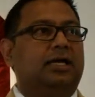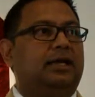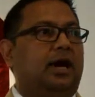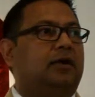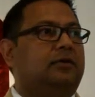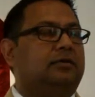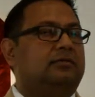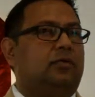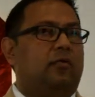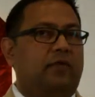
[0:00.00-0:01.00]
not
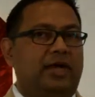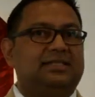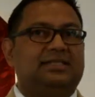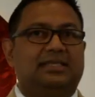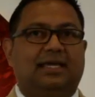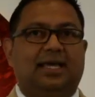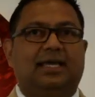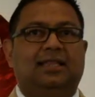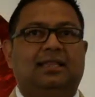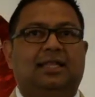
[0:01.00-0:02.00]
vested
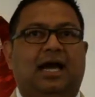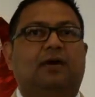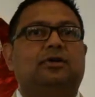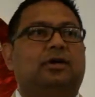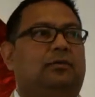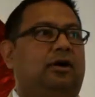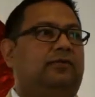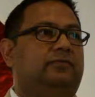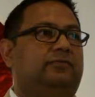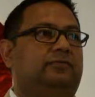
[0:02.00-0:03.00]
in the outcome
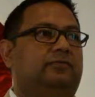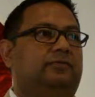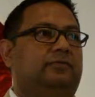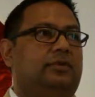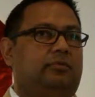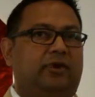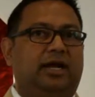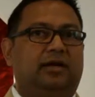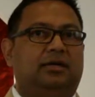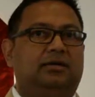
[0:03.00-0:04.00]
of the
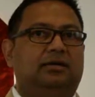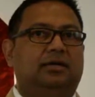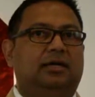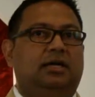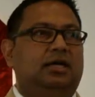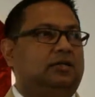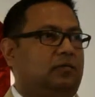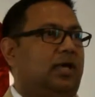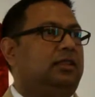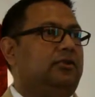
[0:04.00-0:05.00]
prayer is
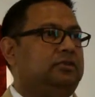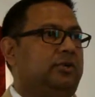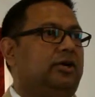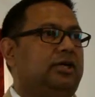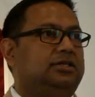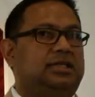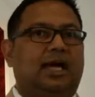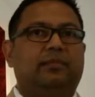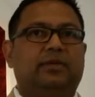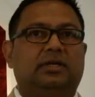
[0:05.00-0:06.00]
when those miracles
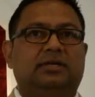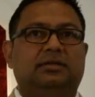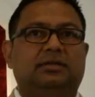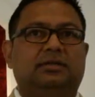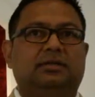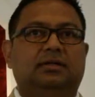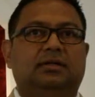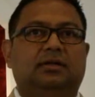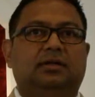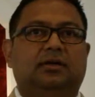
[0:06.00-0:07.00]
happen.
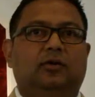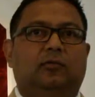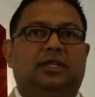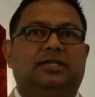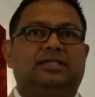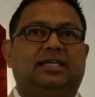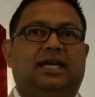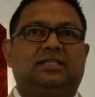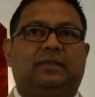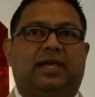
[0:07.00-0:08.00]
When there is an
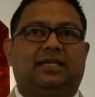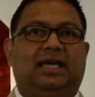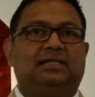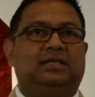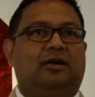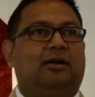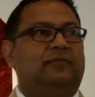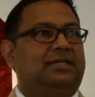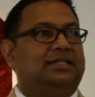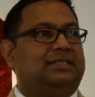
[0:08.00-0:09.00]
expectation
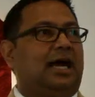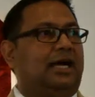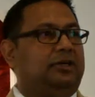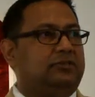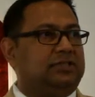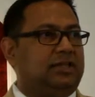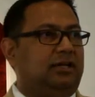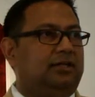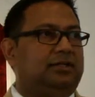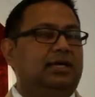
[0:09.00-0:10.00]
of a desired
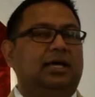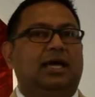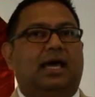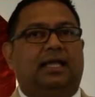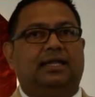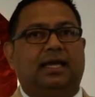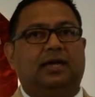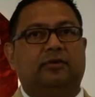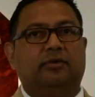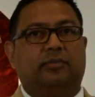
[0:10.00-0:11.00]
result at the
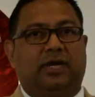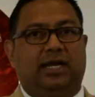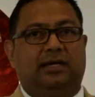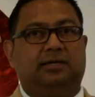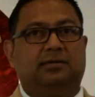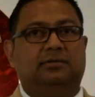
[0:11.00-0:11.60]
end of the prayer,